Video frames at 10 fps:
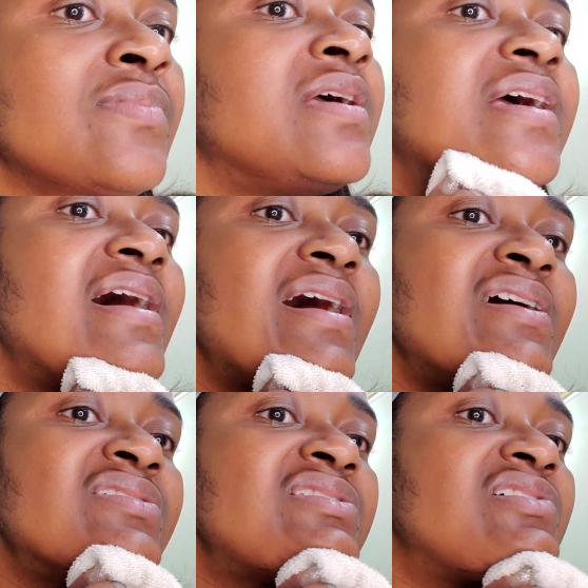And
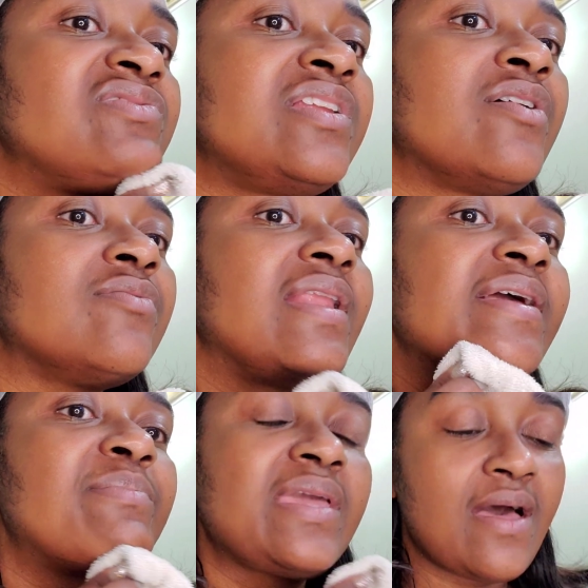also note, like
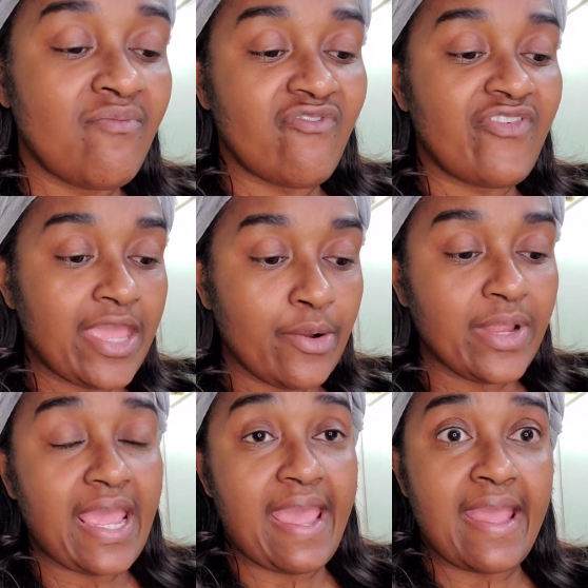me, I'm
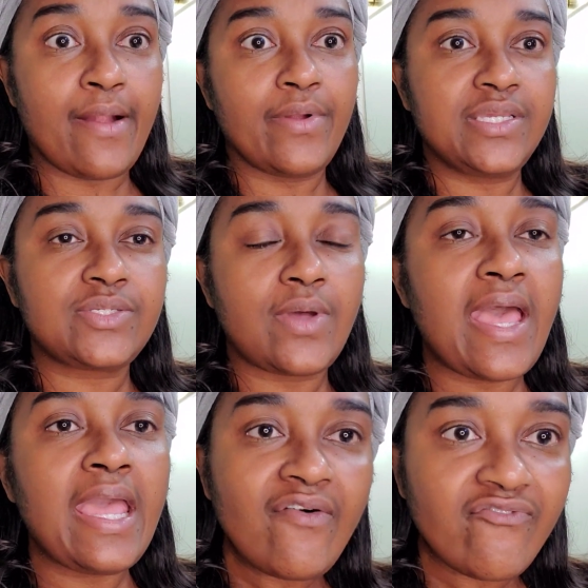very hairy. So I
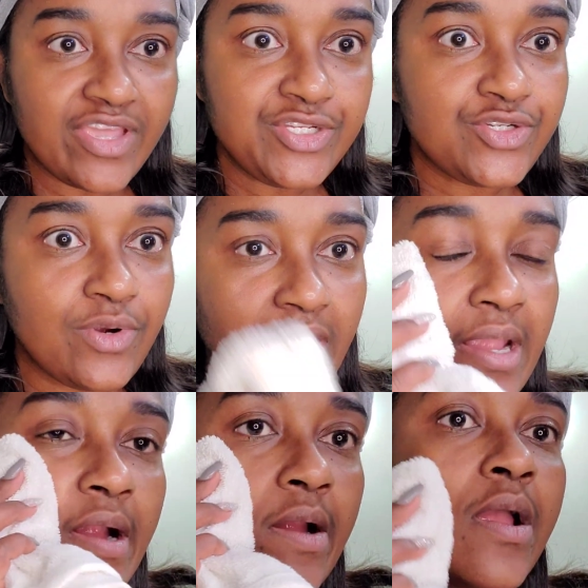have facial
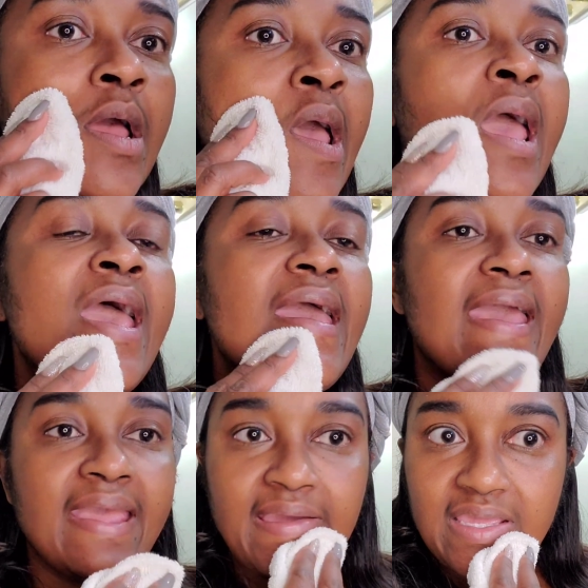hair.
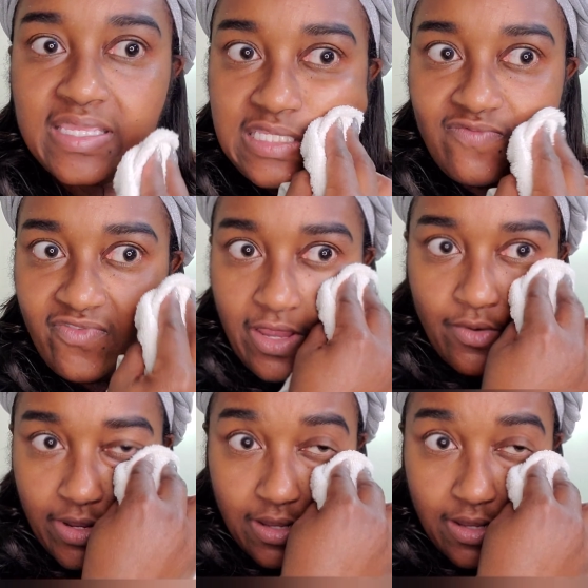And it's very